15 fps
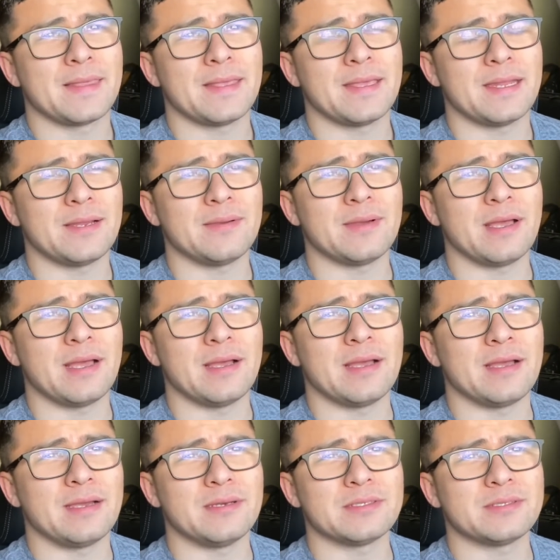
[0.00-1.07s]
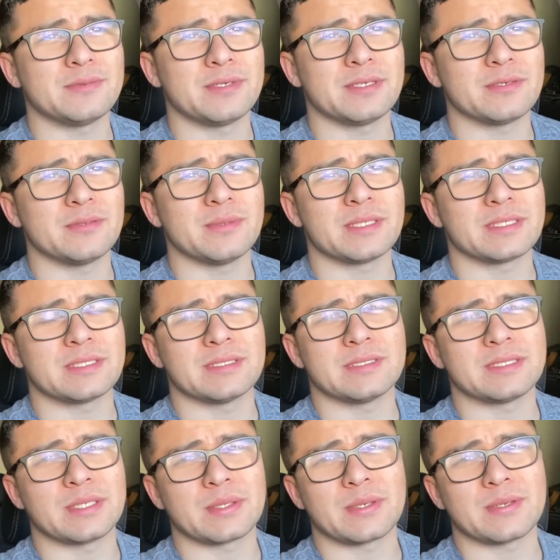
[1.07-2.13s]
And I also want to go back to
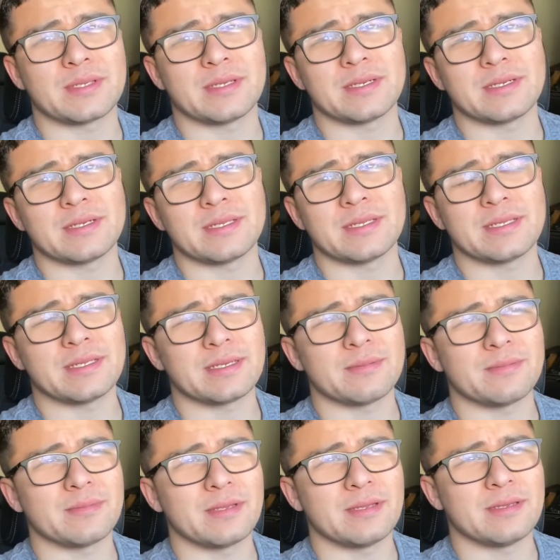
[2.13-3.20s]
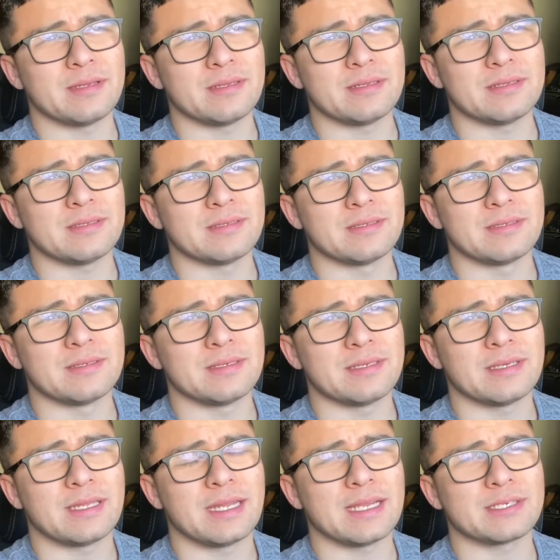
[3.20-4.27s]
South Carolina to get like an
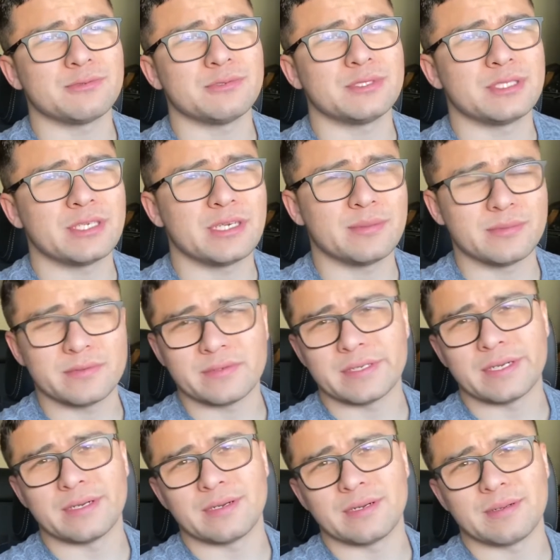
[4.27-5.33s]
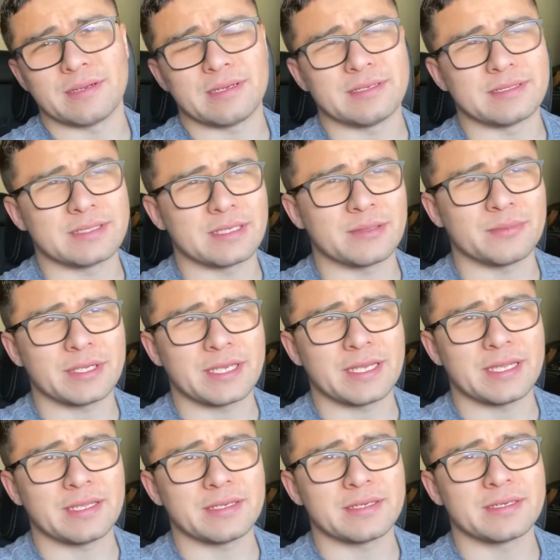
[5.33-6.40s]
actual job. Over here, I was like a
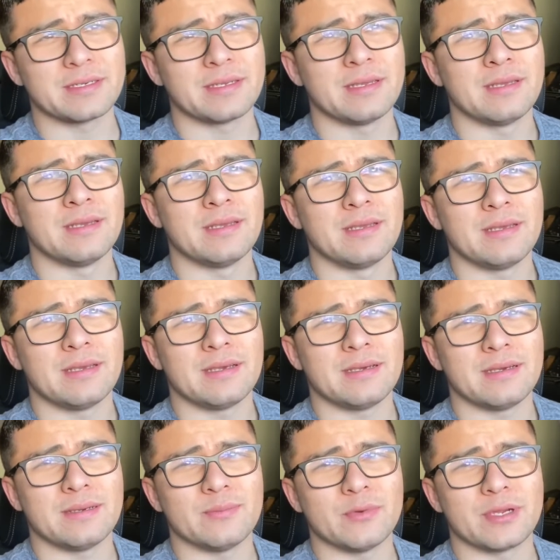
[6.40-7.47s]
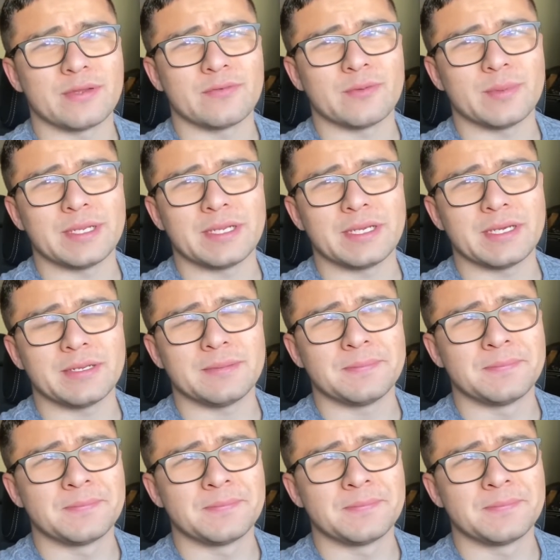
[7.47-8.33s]
mechanic, working for my dad.